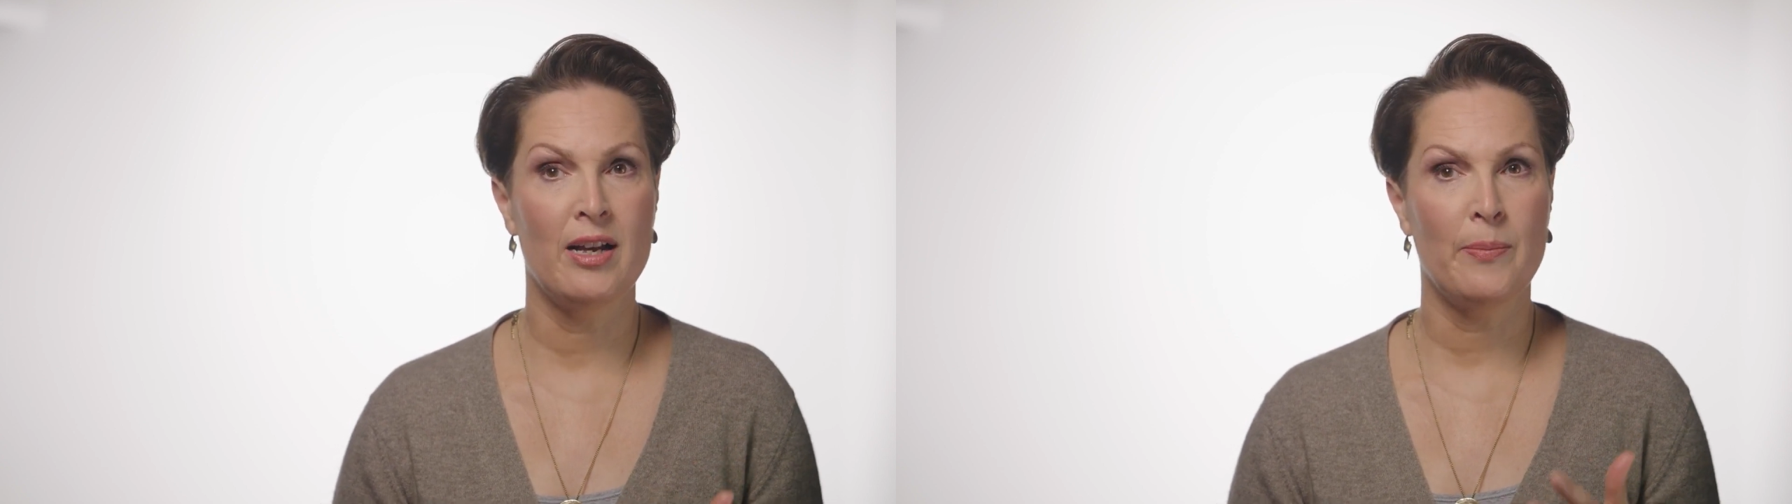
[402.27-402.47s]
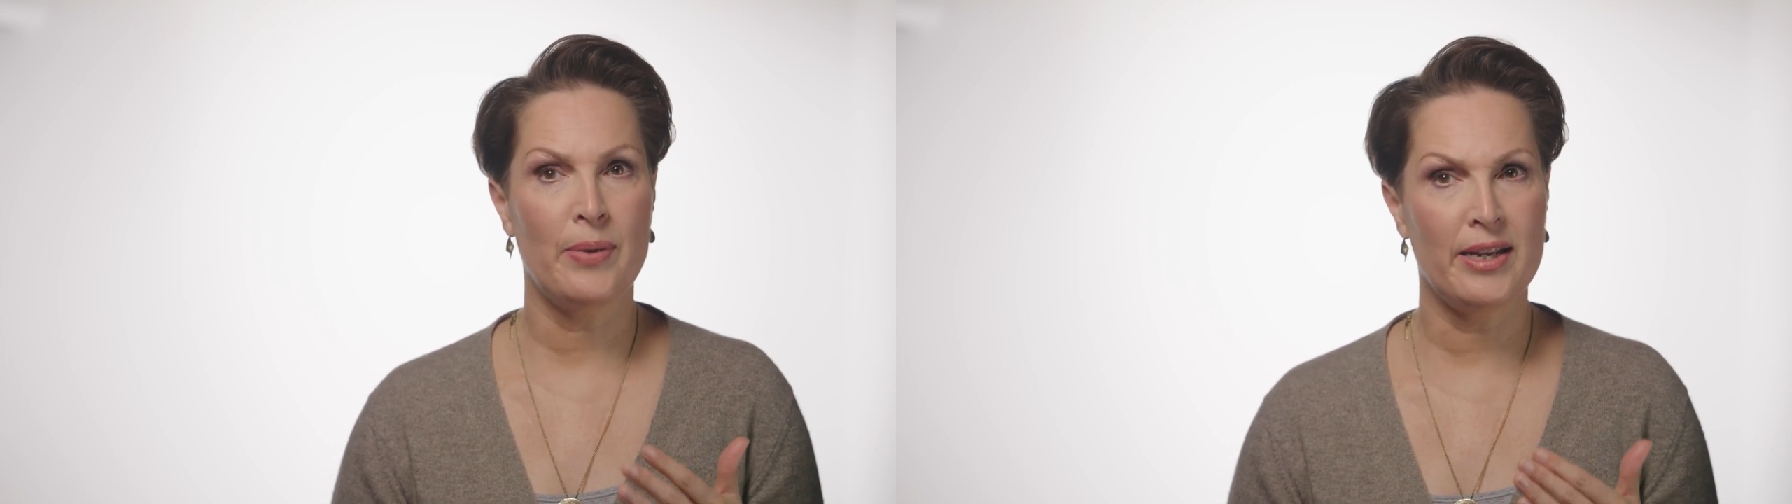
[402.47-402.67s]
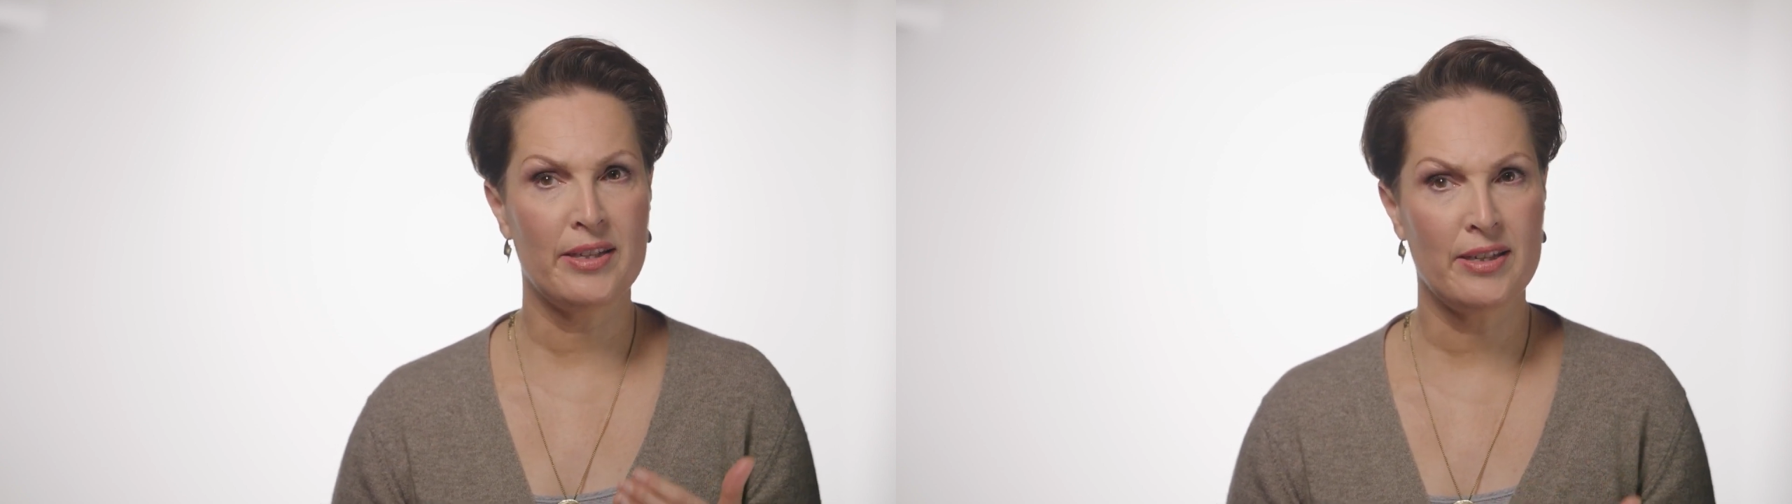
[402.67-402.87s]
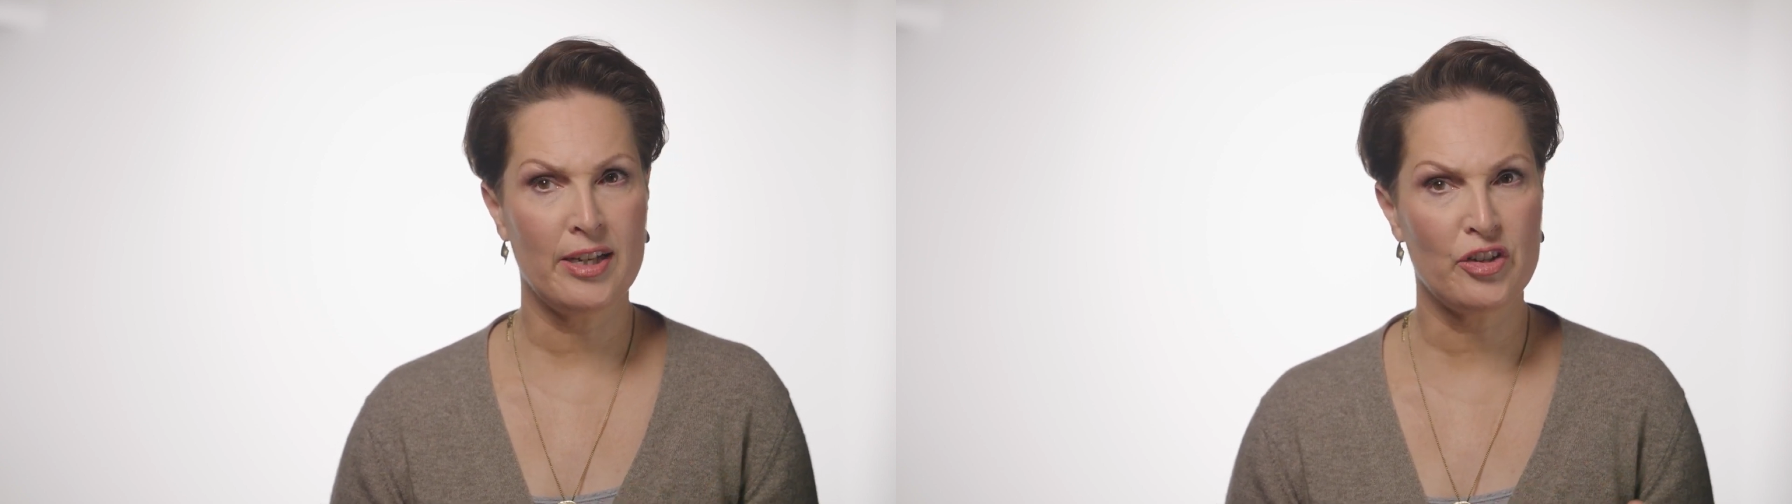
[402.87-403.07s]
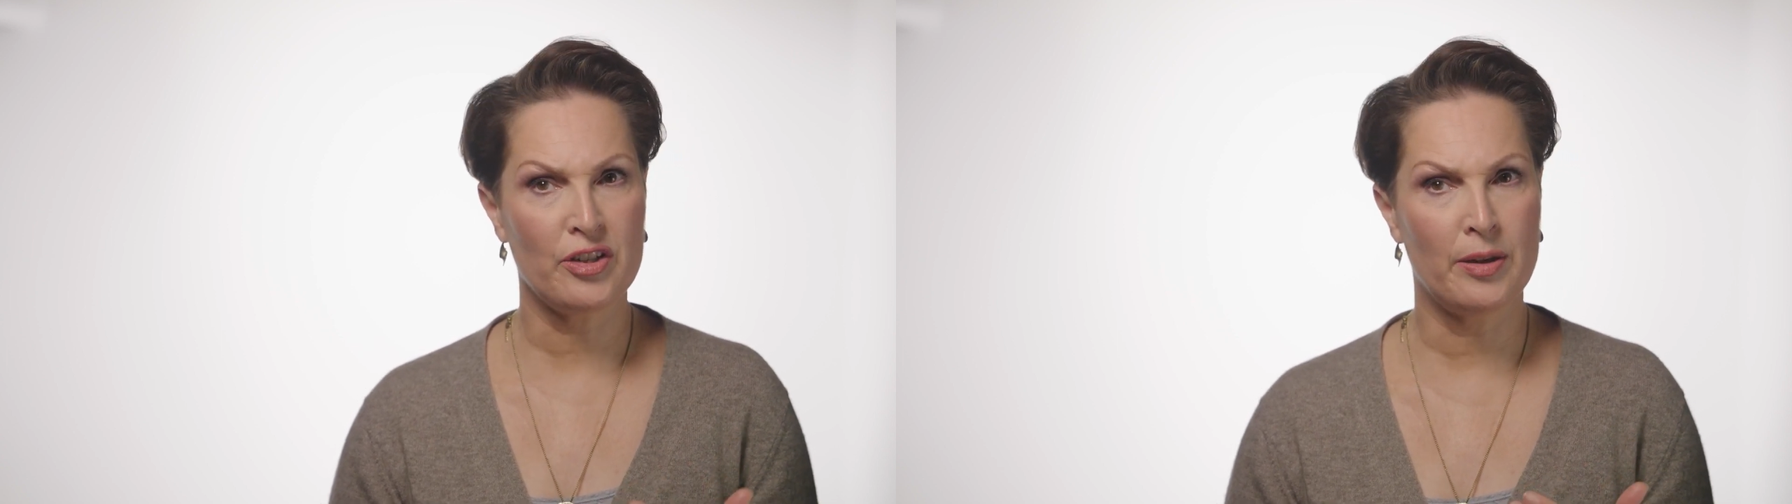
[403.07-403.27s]
play
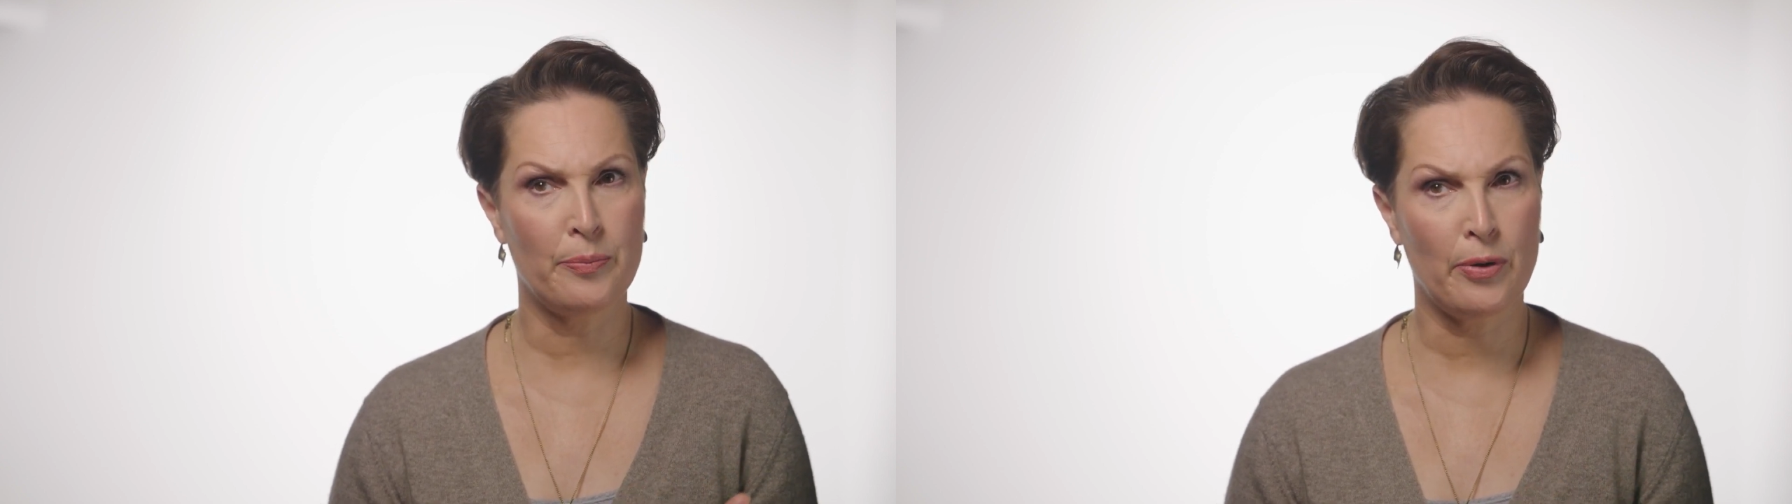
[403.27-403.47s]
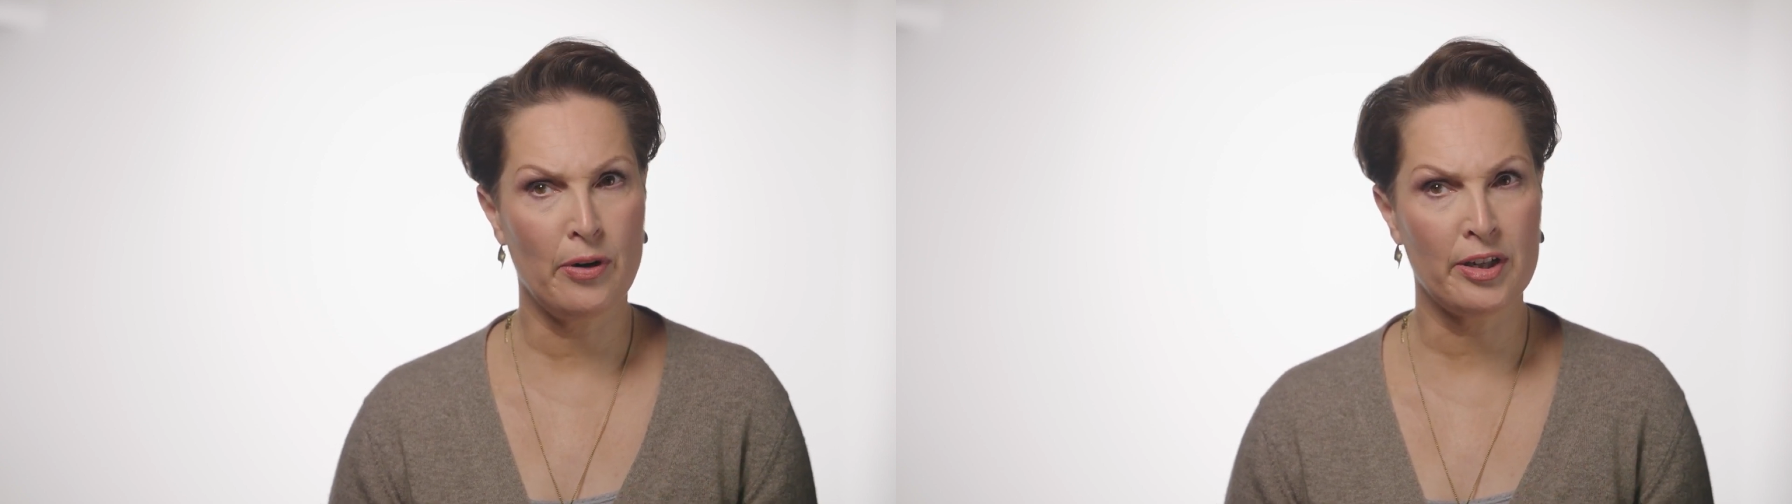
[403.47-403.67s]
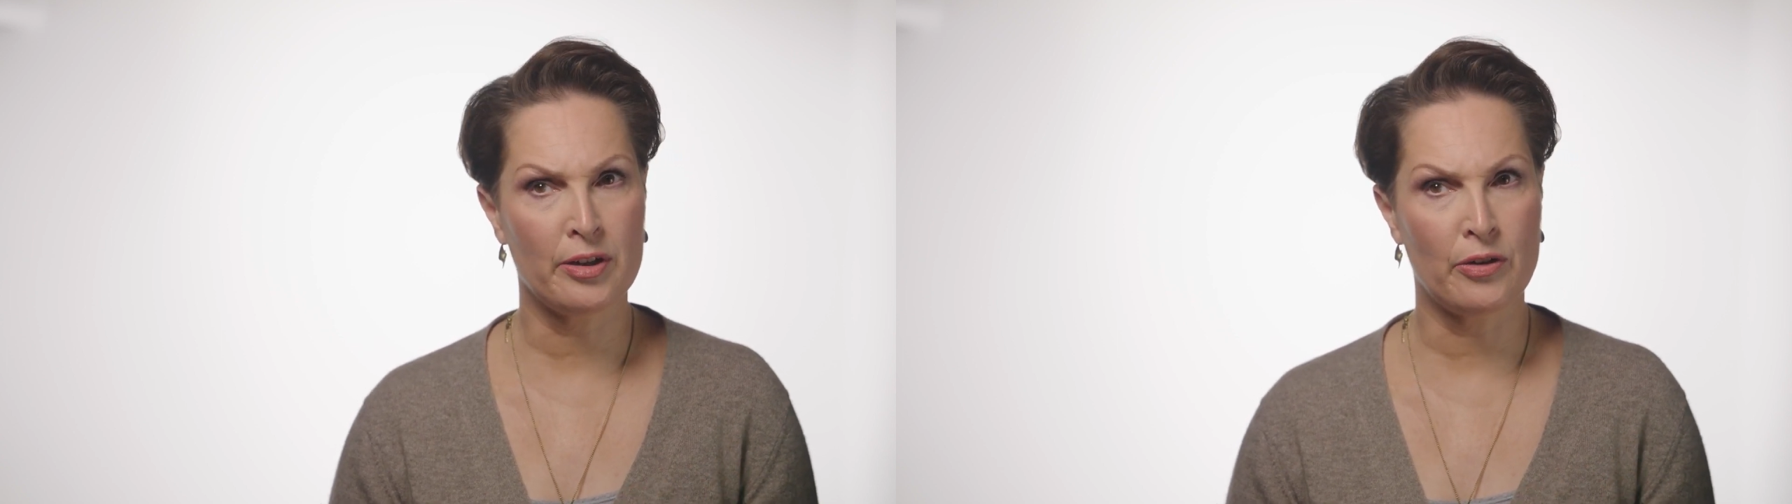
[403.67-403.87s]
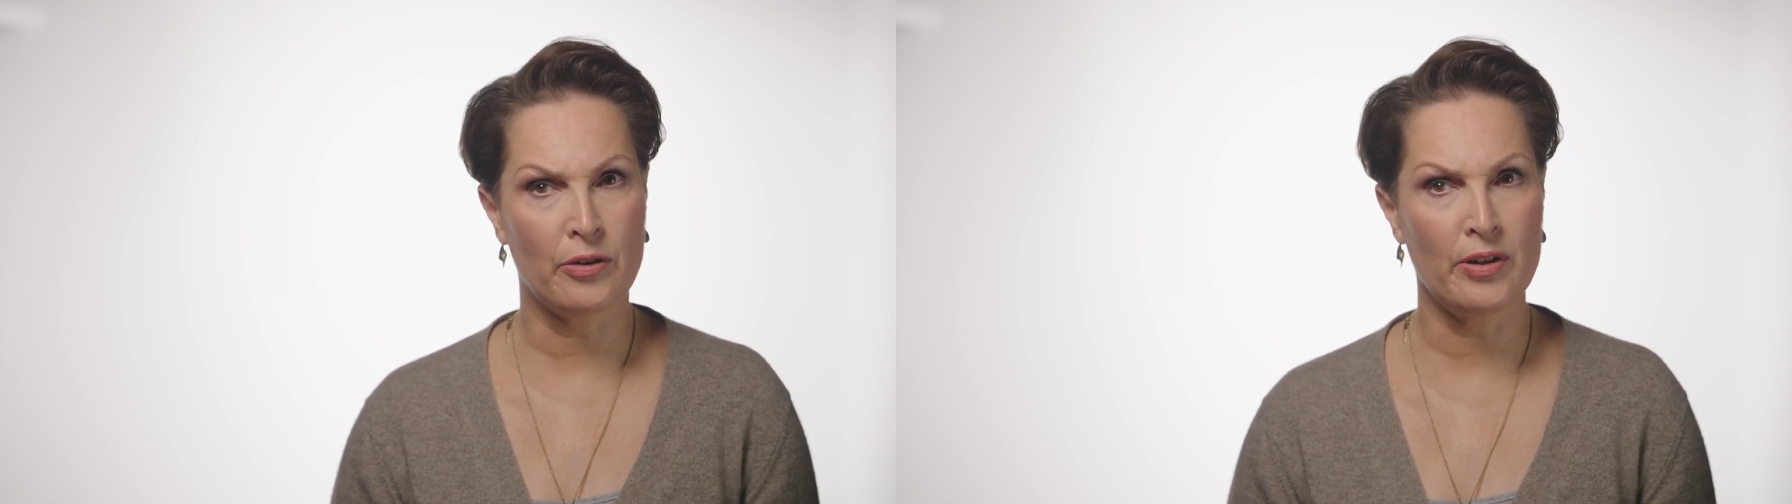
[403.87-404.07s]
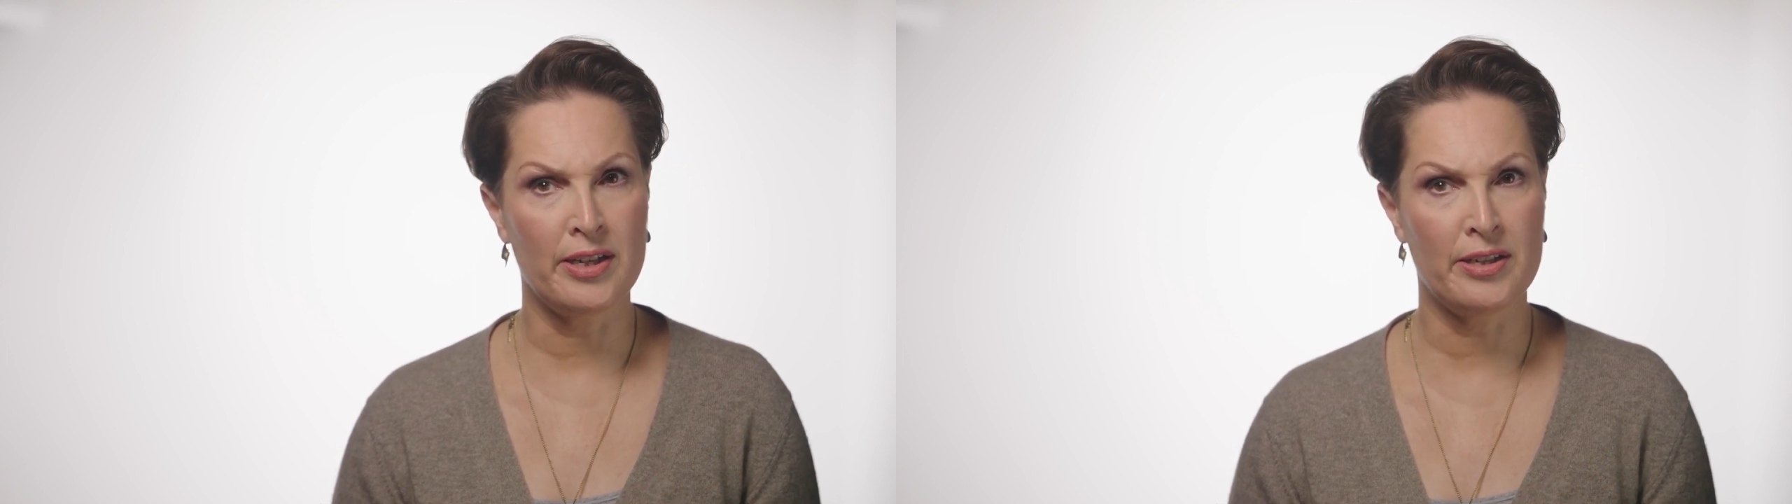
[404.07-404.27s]
such an important
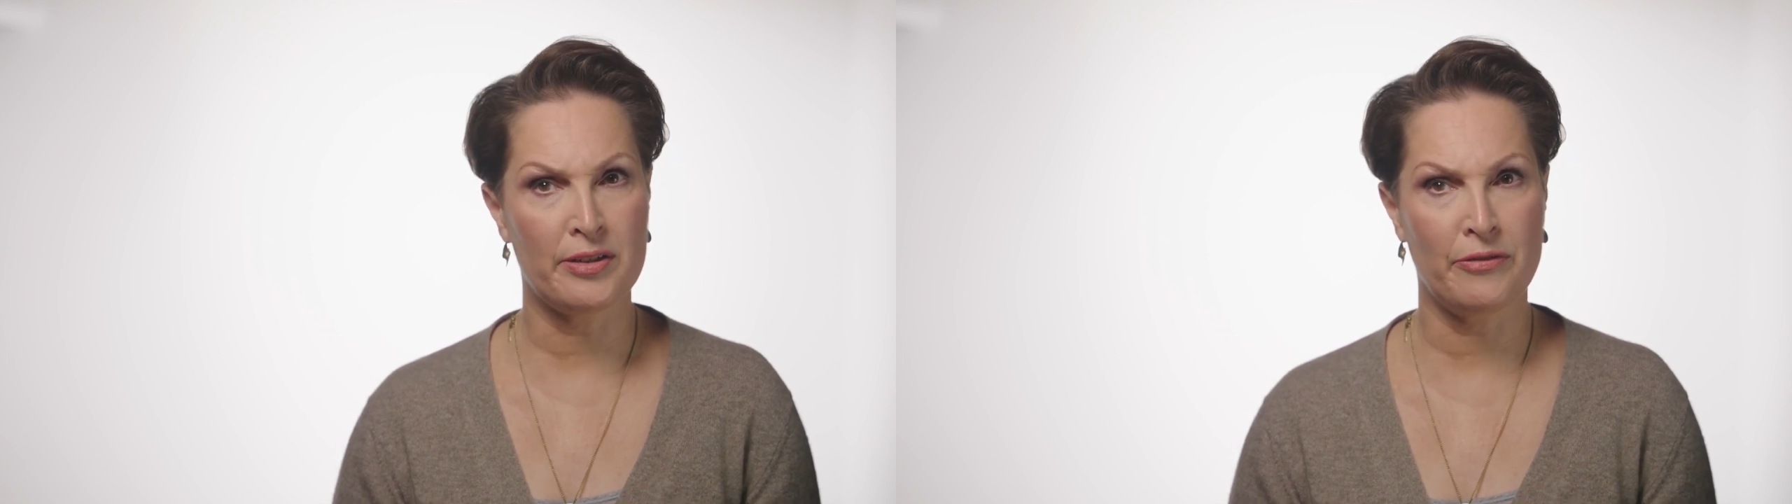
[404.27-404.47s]
role in his